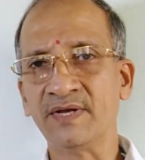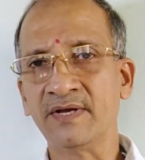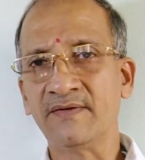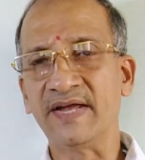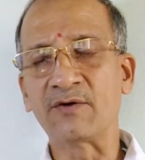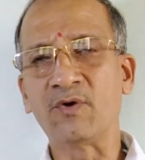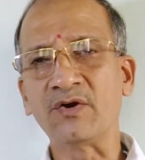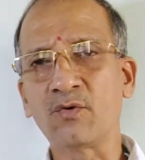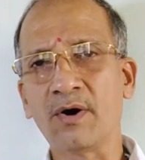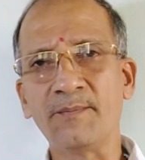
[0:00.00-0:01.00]
That one
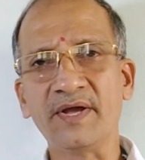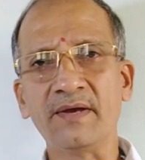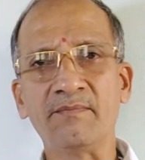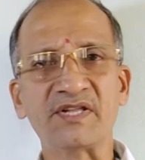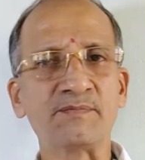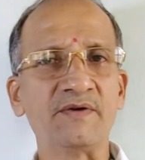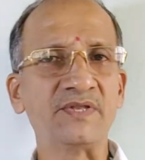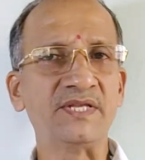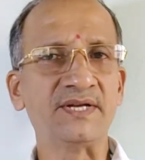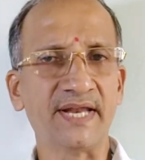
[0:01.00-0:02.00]
copy must be with the
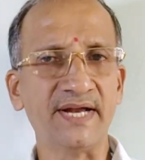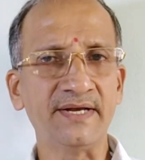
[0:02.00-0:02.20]
tenant,